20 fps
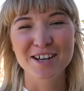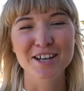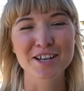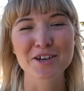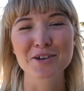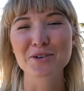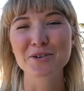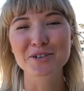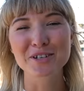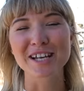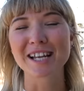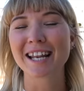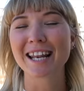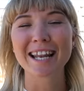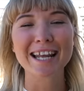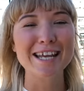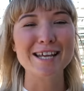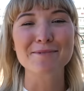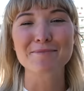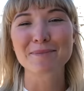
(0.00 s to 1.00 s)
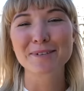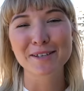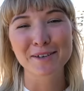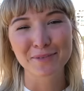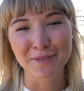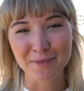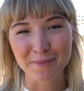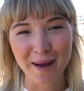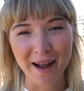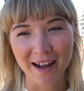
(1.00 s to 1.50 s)
Huge leaps
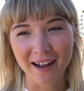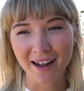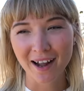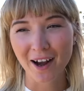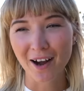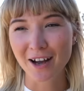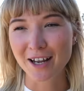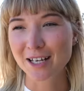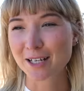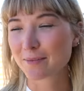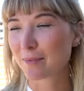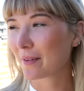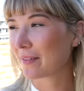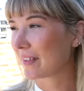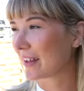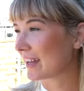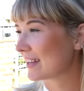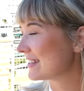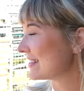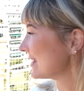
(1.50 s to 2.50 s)
for mankind, but this